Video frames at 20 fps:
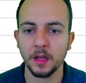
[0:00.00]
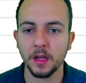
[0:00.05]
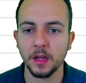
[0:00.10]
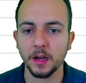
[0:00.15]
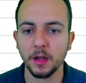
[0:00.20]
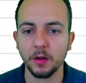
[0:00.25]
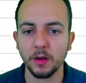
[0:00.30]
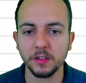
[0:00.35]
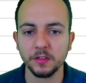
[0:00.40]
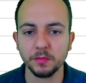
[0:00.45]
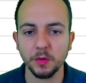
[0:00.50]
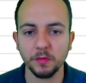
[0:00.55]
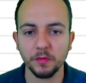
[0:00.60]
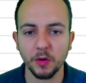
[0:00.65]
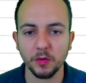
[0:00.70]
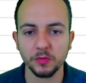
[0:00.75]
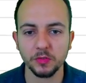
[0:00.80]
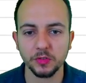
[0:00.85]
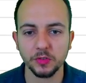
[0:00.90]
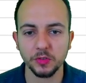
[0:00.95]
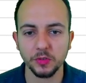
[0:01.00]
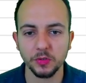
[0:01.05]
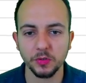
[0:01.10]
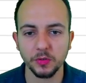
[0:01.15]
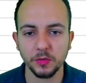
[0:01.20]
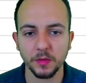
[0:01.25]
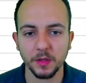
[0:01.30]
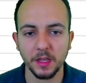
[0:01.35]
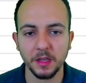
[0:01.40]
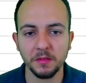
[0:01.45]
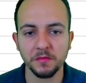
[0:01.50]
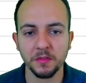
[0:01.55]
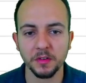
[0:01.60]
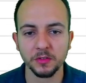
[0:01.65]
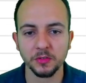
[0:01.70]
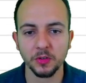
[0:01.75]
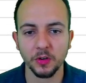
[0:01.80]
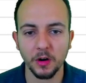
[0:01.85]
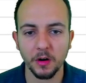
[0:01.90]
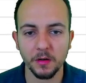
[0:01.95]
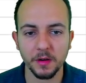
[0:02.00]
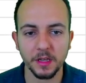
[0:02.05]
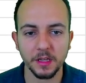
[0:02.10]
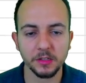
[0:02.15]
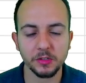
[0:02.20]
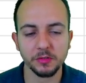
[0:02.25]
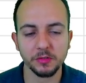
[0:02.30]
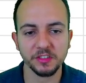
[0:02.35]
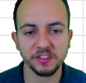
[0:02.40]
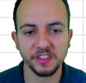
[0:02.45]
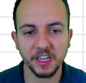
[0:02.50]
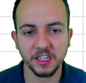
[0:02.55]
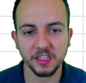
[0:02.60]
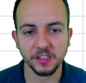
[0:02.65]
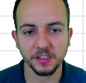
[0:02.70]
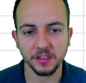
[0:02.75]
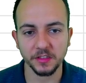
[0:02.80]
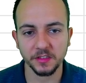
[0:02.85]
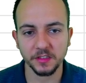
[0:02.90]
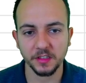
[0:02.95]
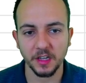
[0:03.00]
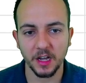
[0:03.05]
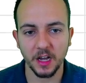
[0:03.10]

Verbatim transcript: Now let's move on to inventory transactions.